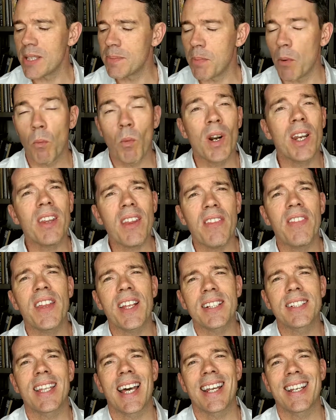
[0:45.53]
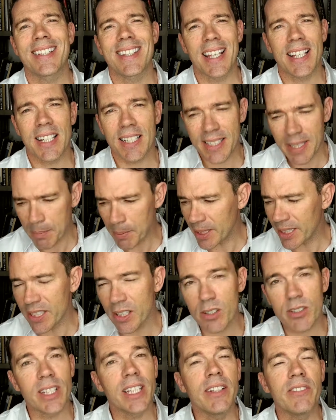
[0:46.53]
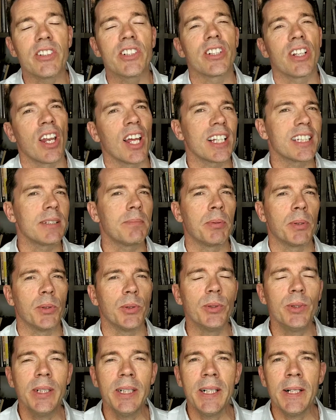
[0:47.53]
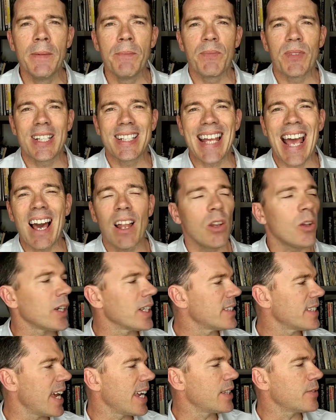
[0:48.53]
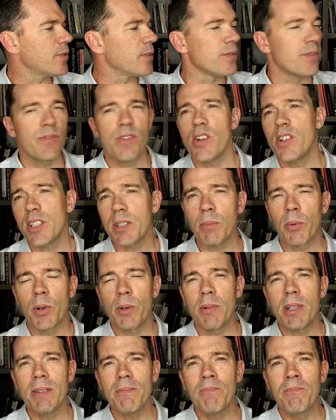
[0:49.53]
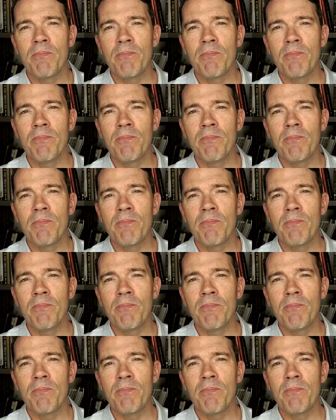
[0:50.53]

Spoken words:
But one of the things that typically those levers you like to pull is how long it takes from first appointment